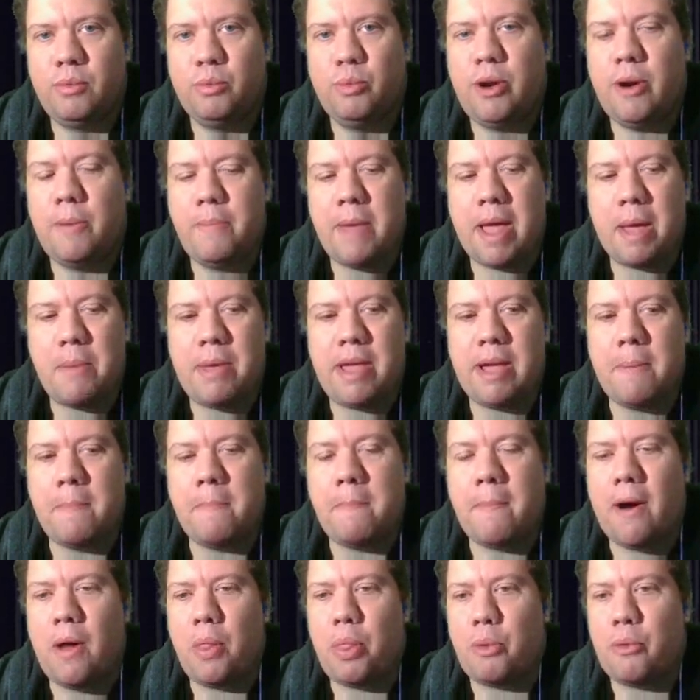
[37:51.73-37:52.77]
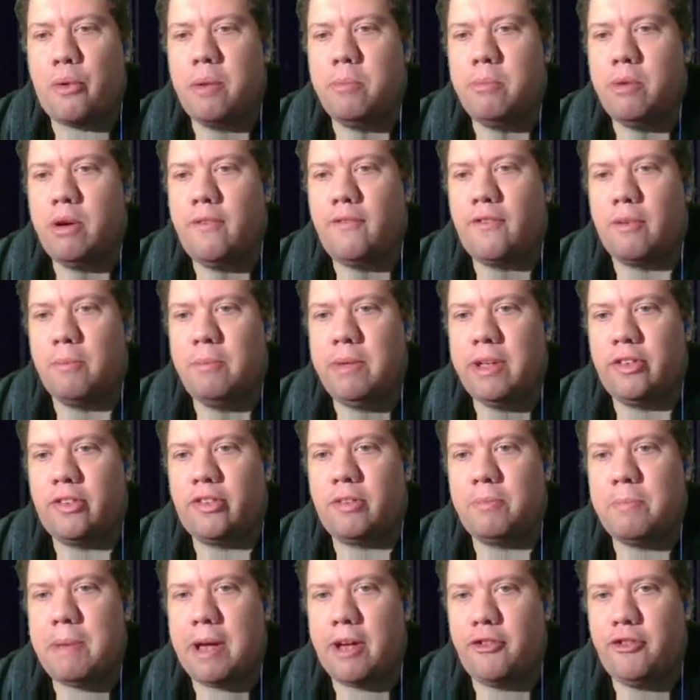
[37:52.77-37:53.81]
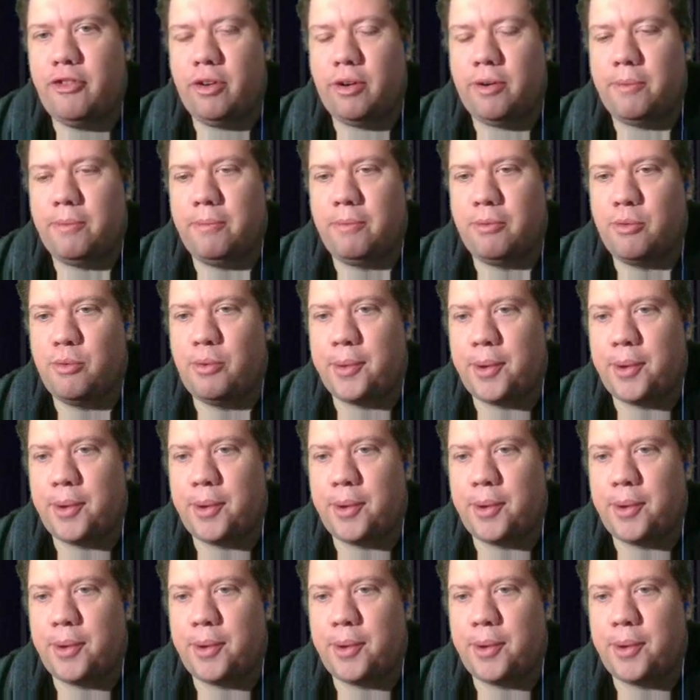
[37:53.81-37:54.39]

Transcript: We're maybe a month removed from his special